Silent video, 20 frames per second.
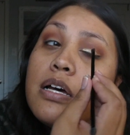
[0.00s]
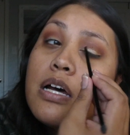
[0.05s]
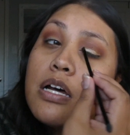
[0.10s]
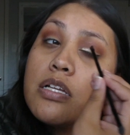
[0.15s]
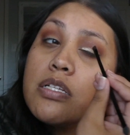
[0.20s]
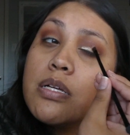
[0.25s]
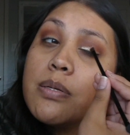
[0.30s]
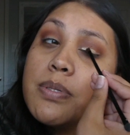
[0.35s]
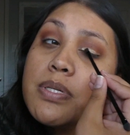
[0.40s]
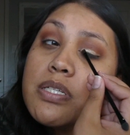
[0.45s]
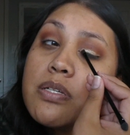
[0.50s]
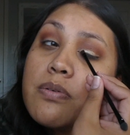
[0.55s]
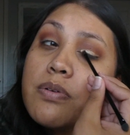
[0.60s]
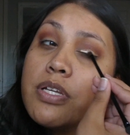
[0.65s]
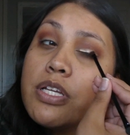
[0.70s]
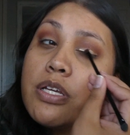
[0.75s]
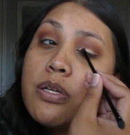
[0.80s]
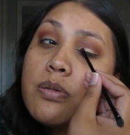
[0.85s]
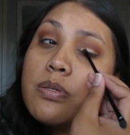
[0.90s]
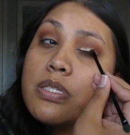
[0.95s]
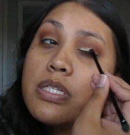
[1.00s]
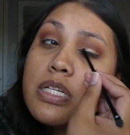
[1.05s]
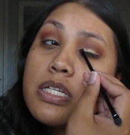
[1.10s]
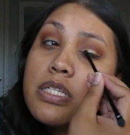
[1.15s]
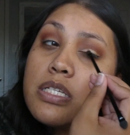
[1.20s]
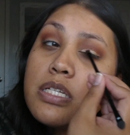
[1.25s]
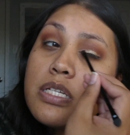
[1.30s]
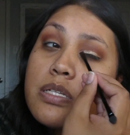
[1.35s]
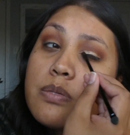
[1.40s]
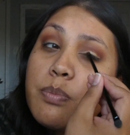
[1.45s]
So I'm just going to use
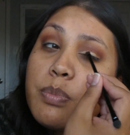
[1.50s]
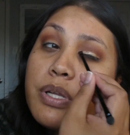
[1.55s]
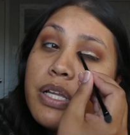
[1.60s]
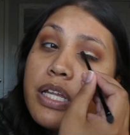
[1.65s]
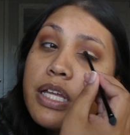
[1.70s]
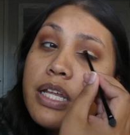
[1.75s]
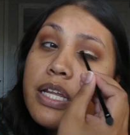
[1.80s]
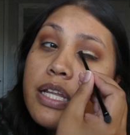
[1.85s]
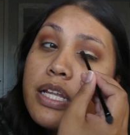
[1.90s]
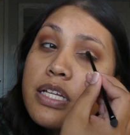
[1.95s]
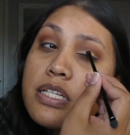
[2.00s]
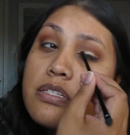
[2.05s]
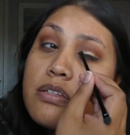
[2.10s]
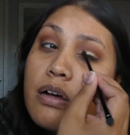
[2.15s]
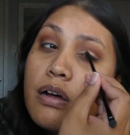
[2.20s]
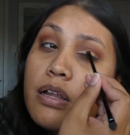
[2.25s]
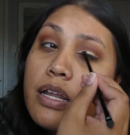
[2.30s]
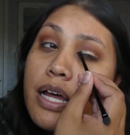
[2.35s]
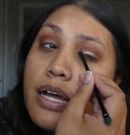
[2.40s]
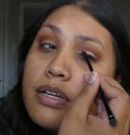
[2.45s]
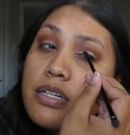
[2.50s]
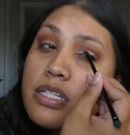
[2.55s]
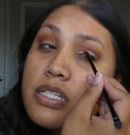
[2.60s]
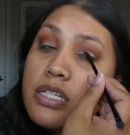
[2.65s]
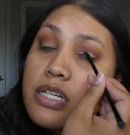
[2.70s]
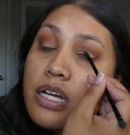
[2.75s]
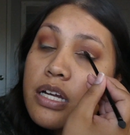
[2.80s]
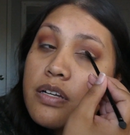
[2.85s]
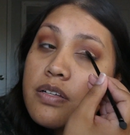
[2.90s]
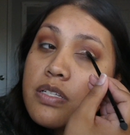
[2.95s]
this to blend this all out, just
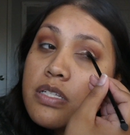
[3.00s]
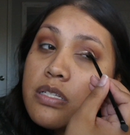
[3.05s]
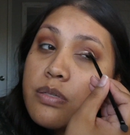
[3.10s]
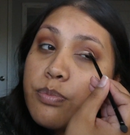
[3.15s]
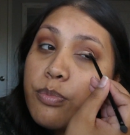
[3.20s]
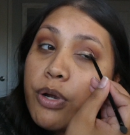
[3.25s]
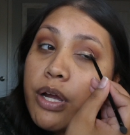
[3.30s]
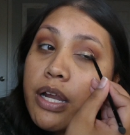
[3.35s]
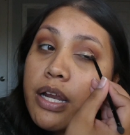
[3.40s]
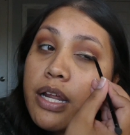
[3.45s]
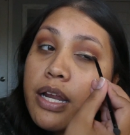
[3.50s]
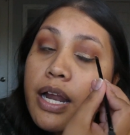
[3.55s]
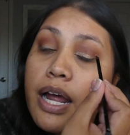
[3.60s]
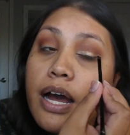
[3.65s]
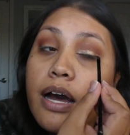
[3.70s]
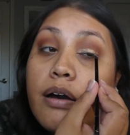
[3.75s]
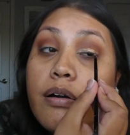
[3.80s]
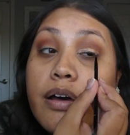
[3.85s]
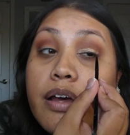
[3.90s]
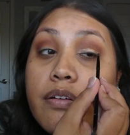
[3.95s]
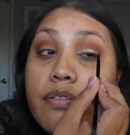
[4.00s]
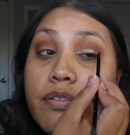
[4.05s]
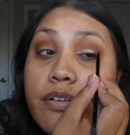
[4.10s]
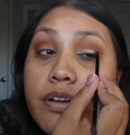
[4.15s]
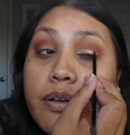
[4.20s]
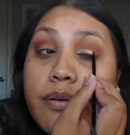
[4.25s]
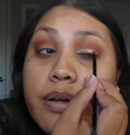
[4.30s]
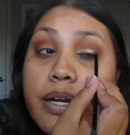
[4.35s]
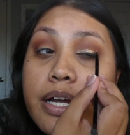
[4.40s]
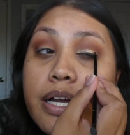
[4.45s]
to kind of spread it out
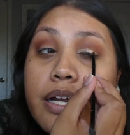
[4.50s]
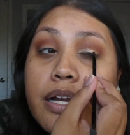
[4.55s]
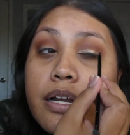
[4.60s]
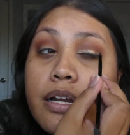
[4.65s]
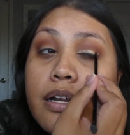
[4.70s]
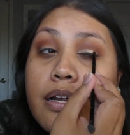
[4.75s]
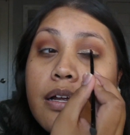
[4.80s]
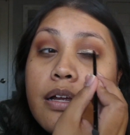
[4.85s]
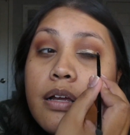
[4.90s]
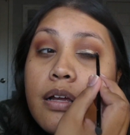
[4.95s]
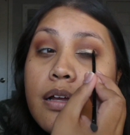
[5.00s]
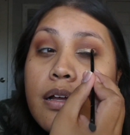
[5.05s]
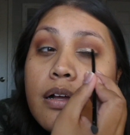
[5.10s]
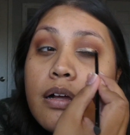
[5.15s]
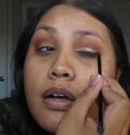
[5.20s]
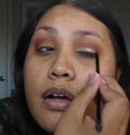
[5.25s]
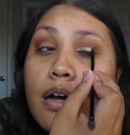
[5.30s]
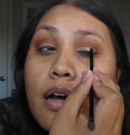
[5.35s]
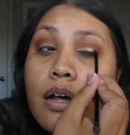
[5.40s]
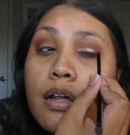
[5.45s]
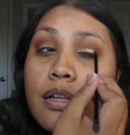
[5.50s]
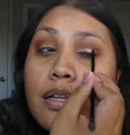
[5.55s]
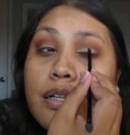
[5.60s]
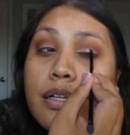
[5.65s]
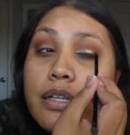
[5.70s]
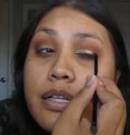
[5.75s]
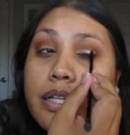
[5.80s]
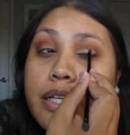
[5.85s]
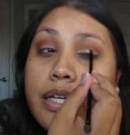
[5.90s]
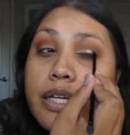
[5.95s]
everywhere on the
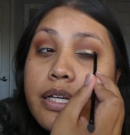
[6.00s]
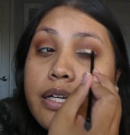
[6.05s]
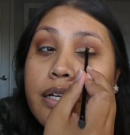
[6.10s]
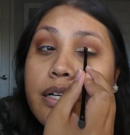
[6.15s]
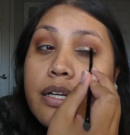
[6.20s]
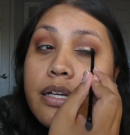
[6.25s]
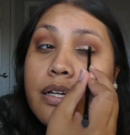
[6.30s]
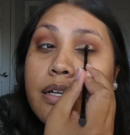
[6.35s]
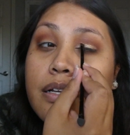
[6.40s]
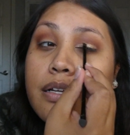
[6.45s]
lid.